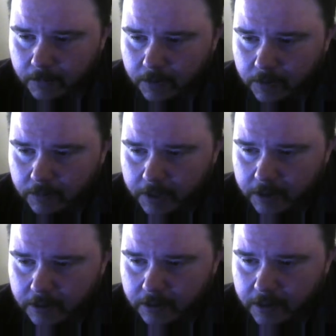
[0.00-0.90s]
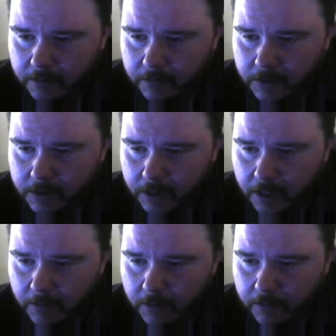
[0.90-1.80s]
Do we get to name the
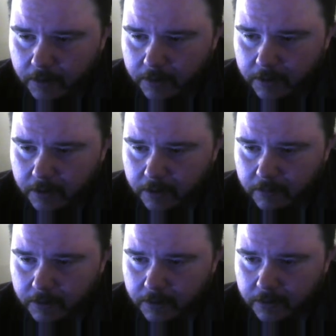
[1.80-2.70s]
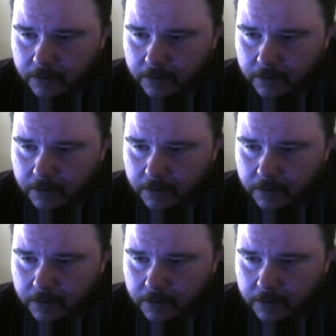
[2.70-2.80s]
scammer we are dealing with?